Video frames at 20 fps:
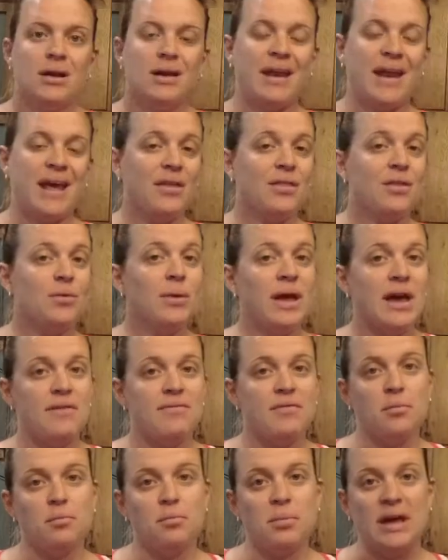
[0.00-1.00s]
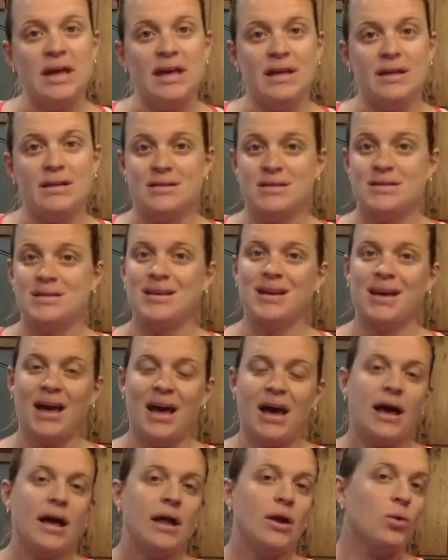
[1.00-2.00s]
Now that we have the beans
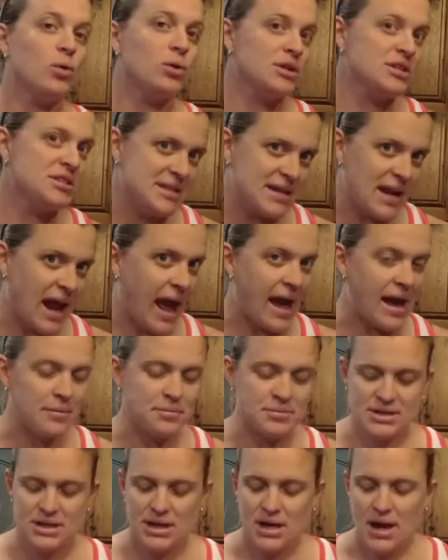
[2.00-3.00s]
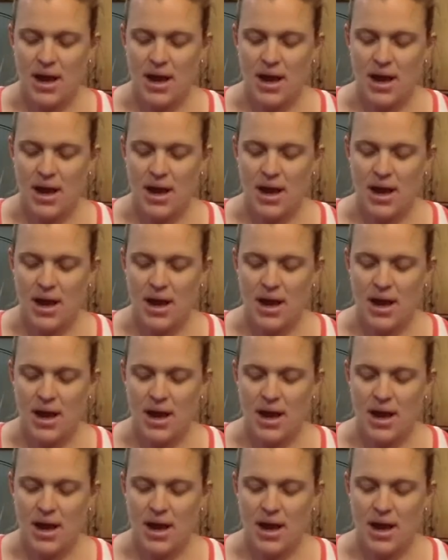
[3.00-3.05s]
cut or snapped,